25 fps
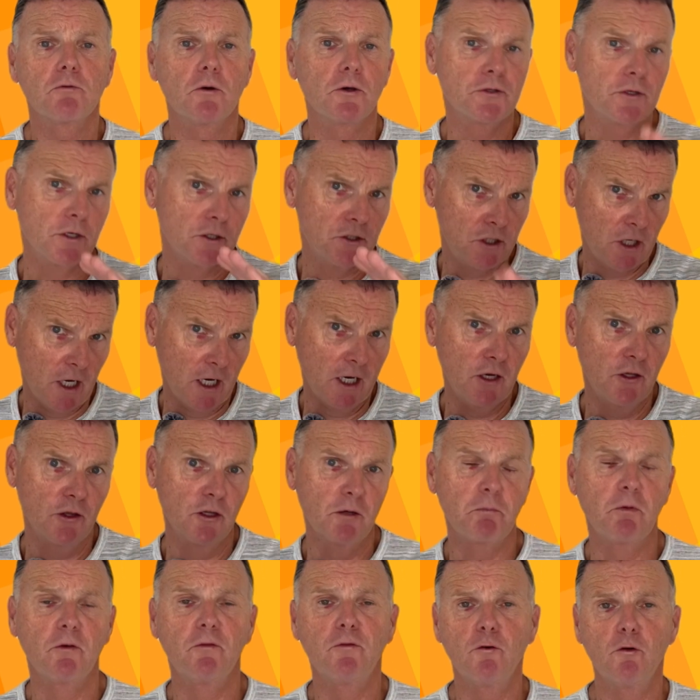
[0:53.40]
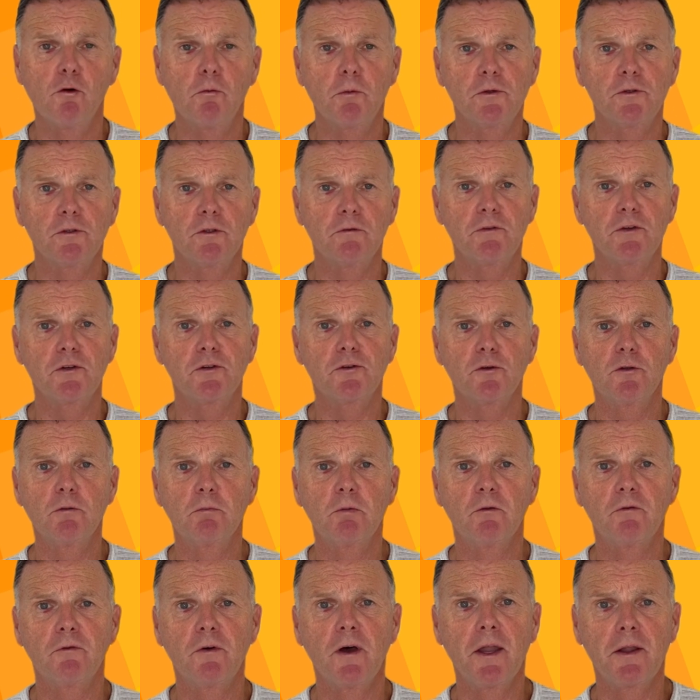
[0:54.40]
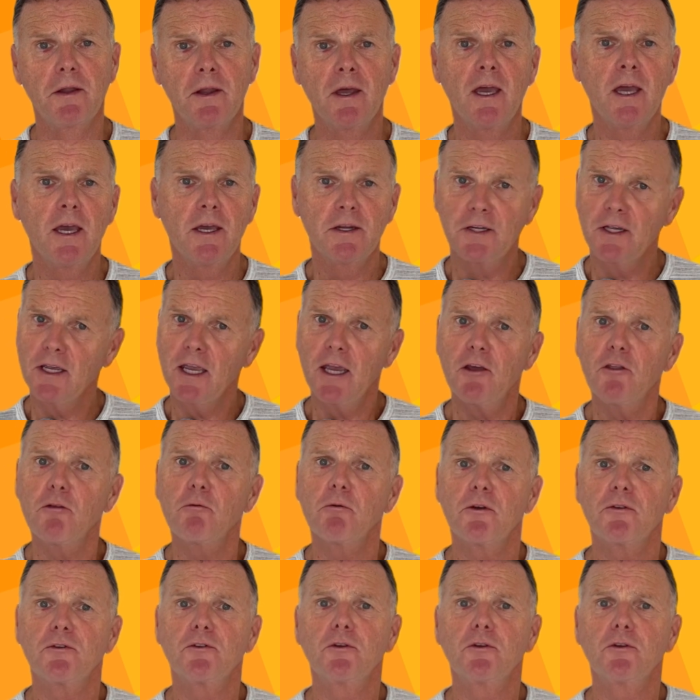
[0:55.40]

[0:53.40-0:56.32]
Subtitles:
was checking the performance of your super fund. Together with